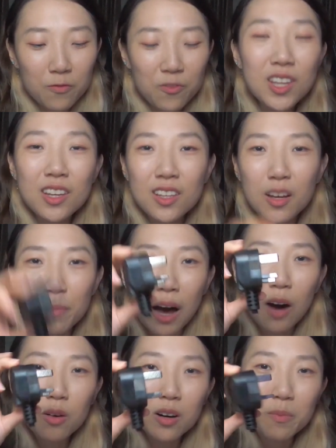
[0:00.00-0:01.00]
fit in a
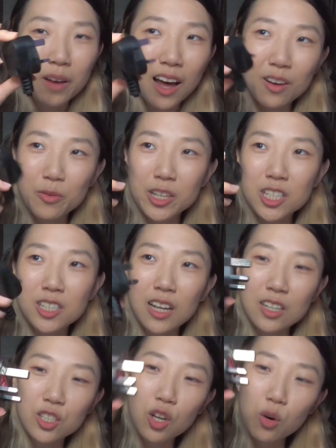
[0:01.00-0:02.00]
power plug, which
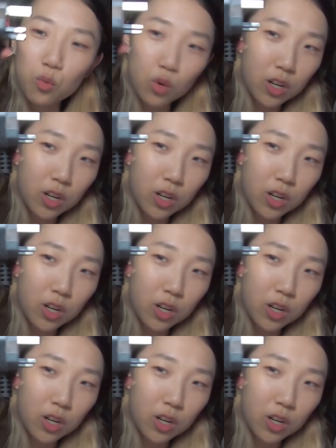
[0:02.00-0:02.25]
does not